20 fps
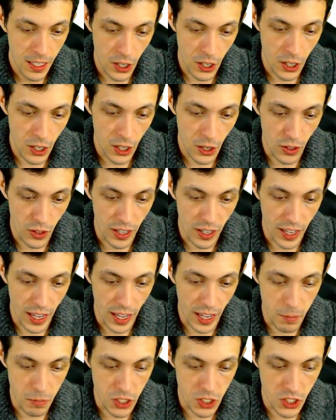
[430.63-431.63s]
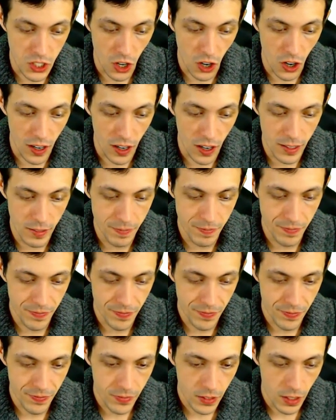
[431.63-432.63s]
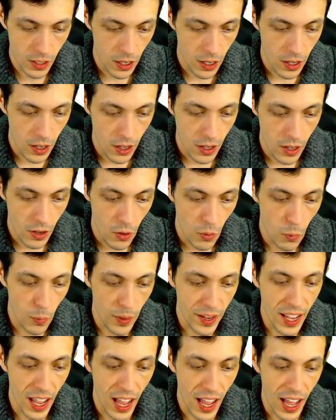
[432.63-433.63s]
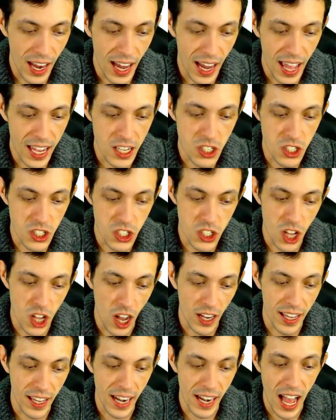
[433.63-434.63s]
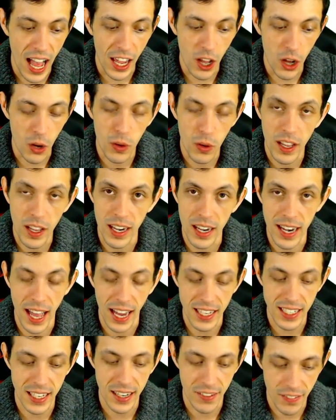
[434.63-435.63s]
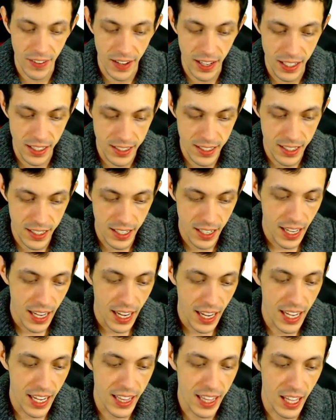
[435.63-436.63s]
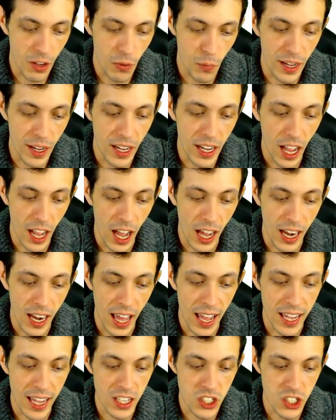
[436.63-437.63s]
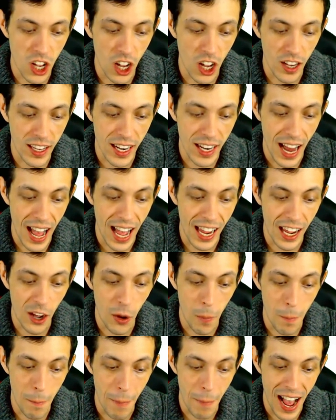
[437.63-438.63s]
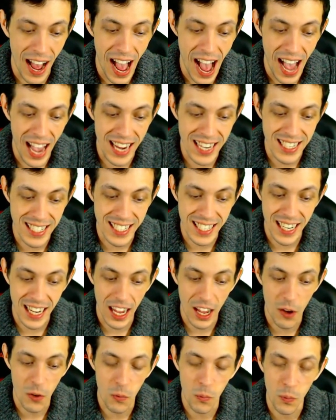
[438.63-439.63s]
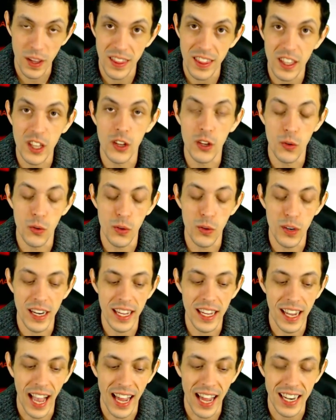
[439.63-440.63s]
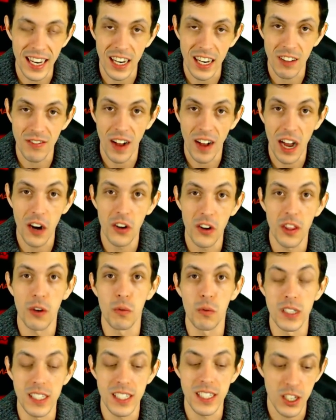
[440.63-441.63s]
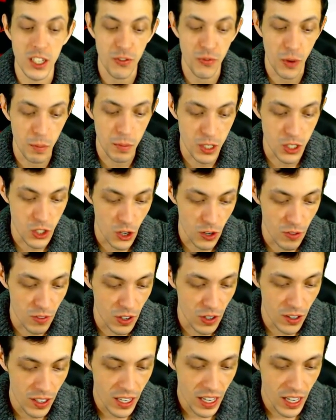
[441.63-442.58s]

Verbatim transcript: So the game started, we got a socket dot I O connected event, and then we got a socket dot I O my I D, and with the unique identifier that was sent from the server.